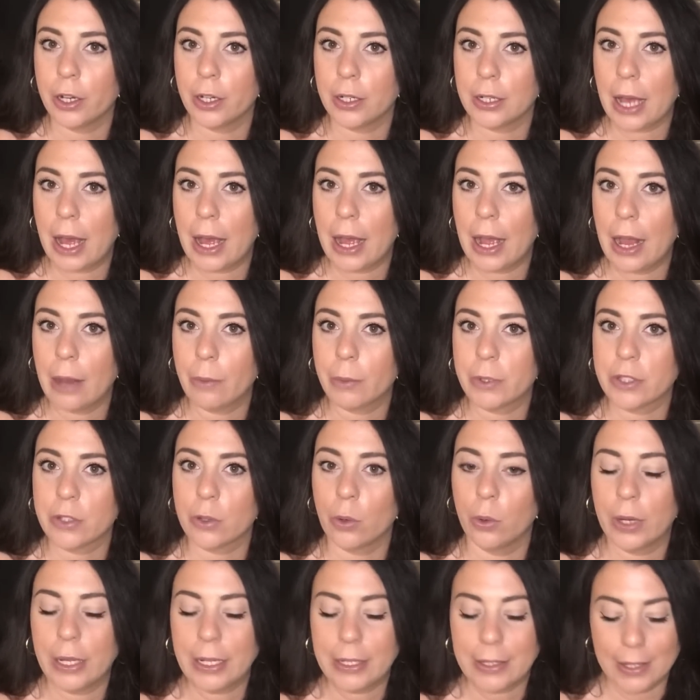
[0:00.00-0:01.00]
or not I was
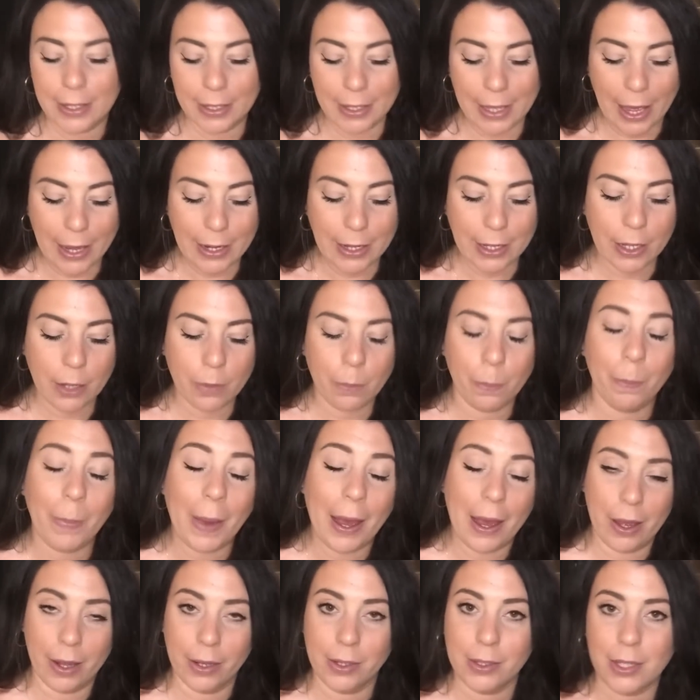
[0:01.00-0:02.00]
going to get it,
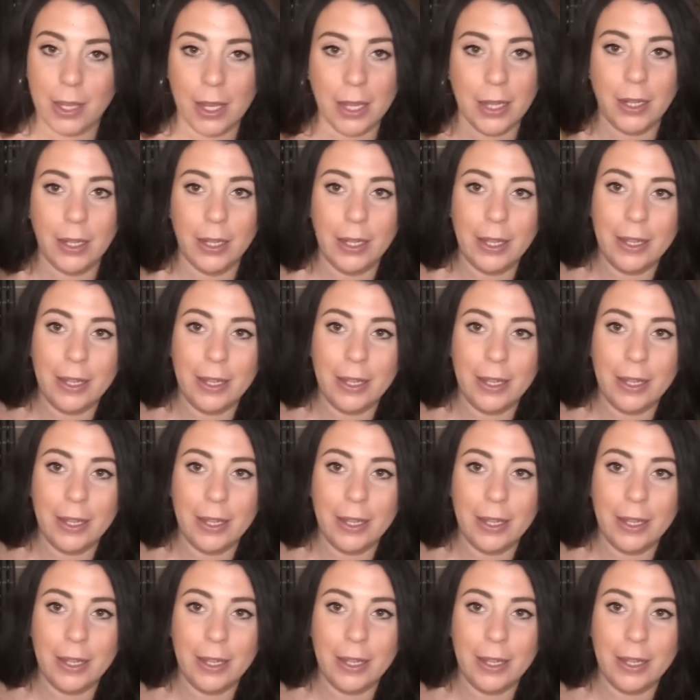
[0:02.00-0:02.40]
but it